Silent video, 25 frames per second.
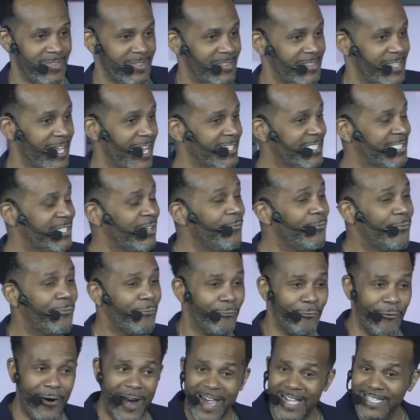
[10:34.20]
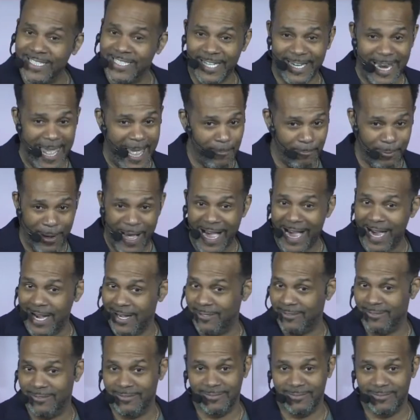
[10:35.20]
There's some friends in that pile